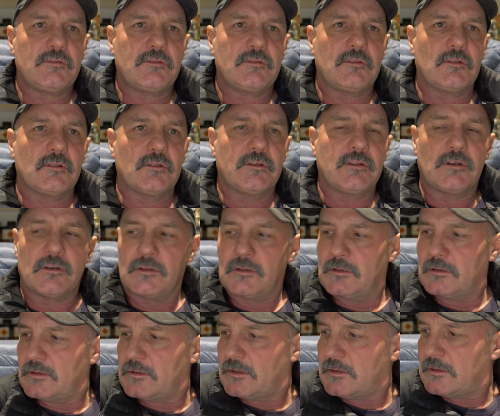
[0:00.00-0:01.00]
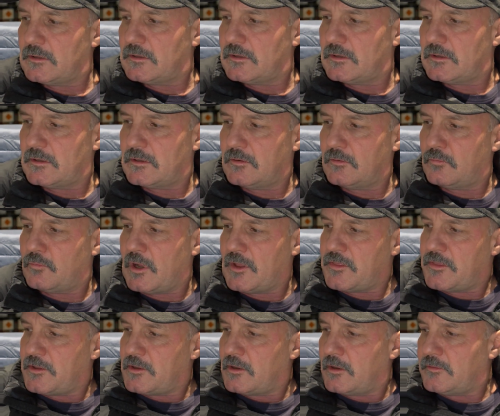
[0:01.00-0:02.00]
little one
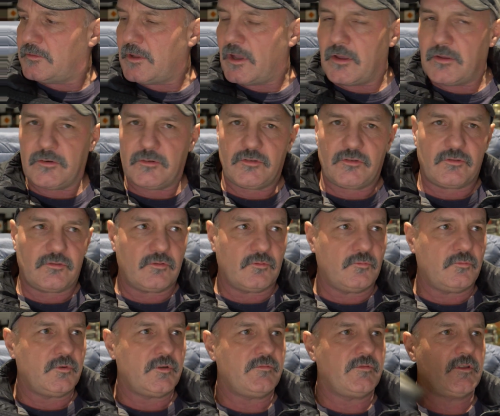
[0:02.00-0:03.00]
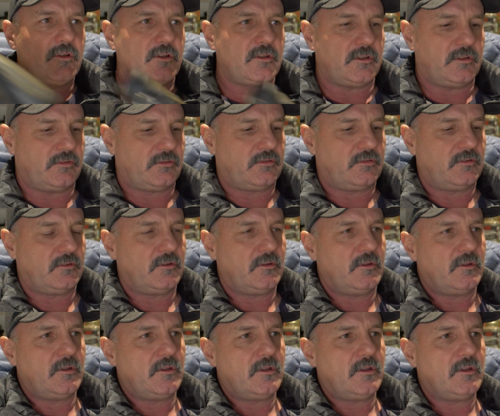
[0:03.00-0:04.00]
thing I've noticed with these
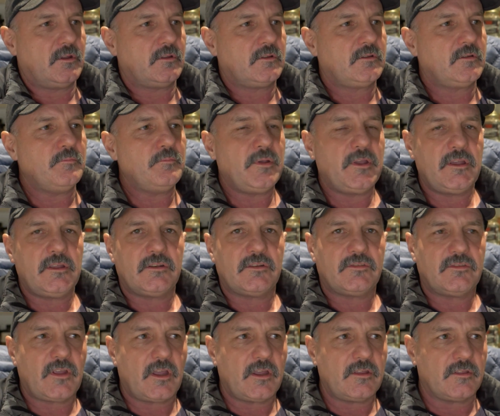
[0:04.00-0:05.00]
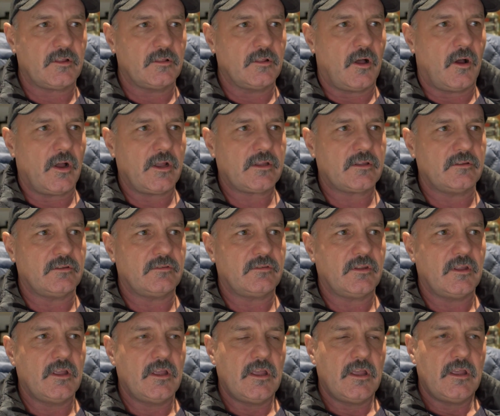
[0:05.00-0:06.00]
compared to, say, the Leicas,
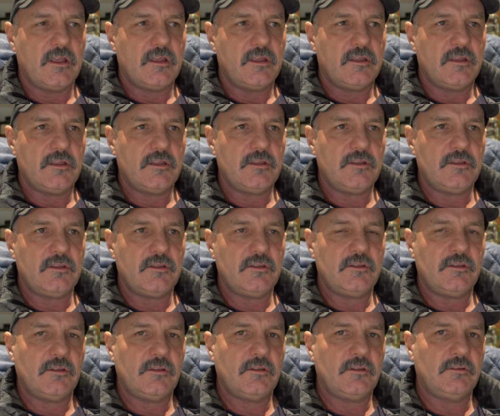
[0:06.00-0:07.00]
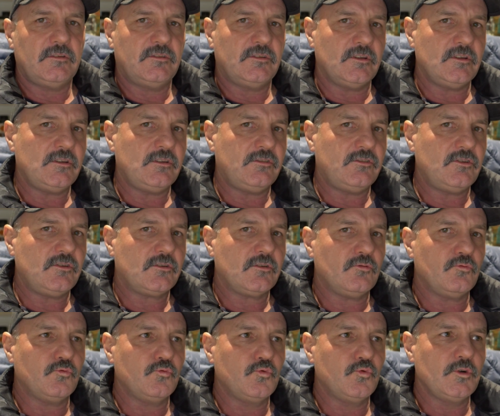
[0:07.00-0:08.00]
is these you
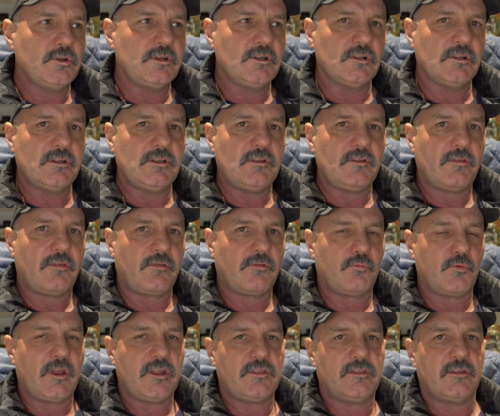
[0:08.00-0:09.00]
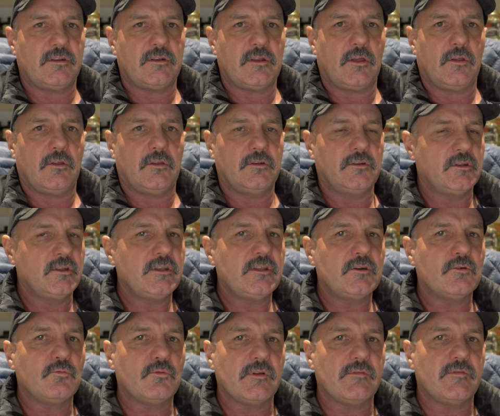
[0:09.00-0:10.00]
can really thread the
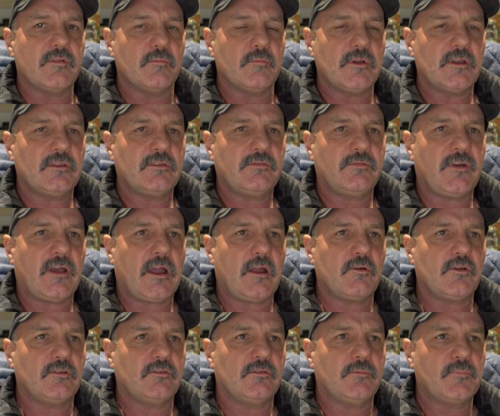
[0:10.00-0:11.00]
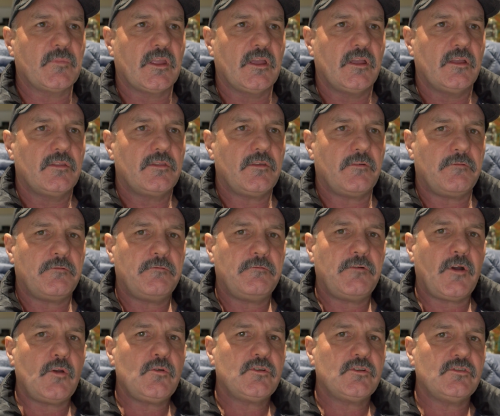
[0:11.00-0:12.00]
needle with them, as far as the
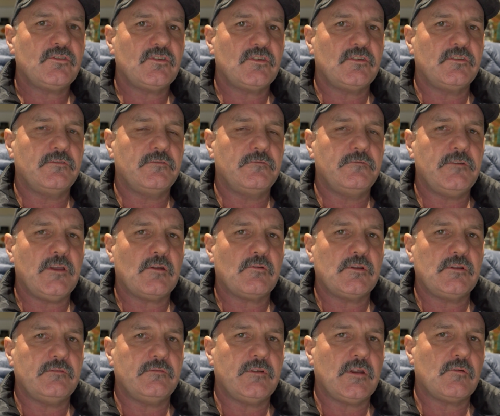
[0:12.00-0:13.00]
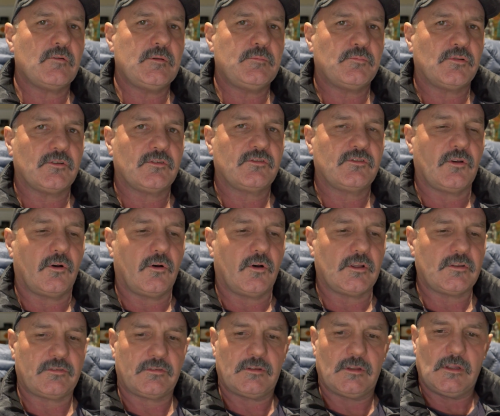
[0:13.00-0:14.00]
focus is very, very
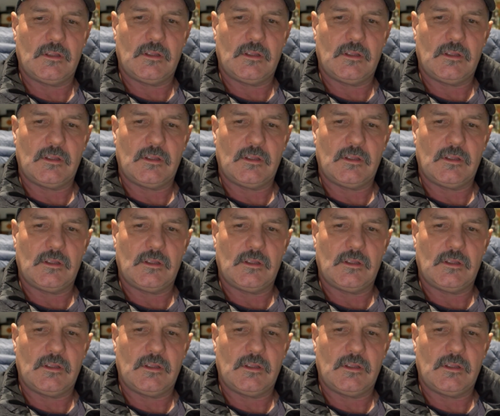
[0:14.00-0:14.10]
precise.